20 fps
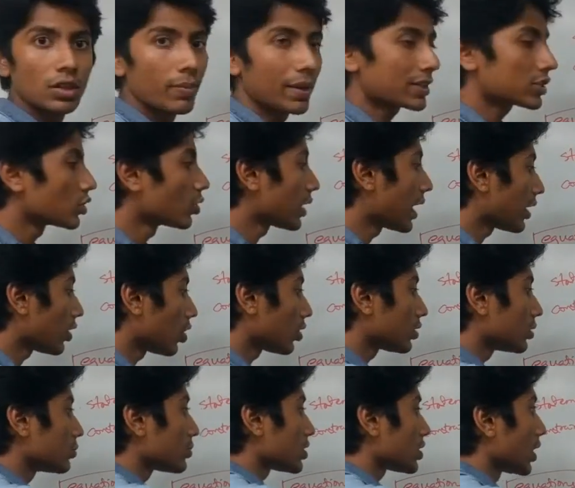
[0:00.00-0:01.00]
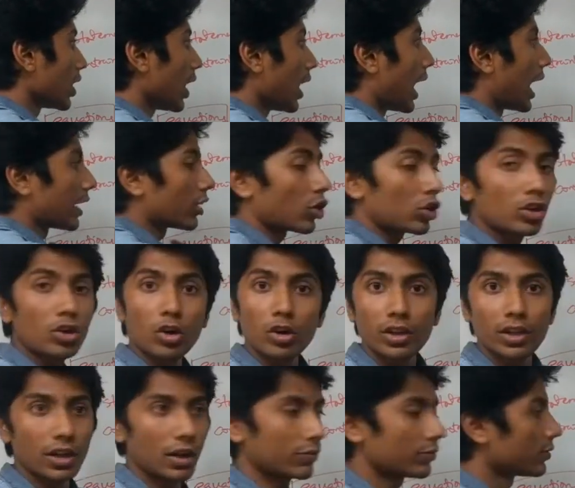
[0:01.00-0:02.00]
The best known algorithms are not good
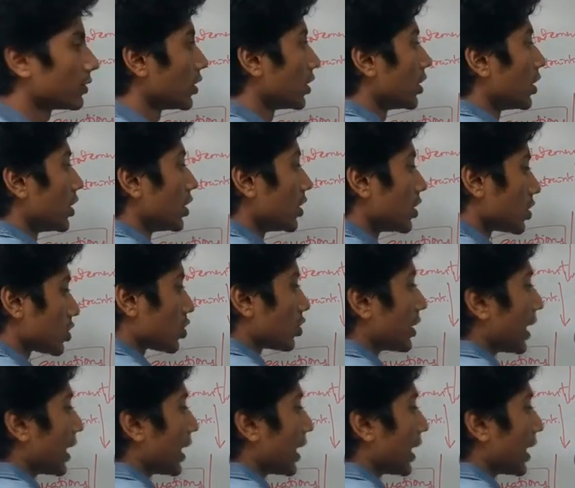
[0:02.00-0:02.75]
enough. So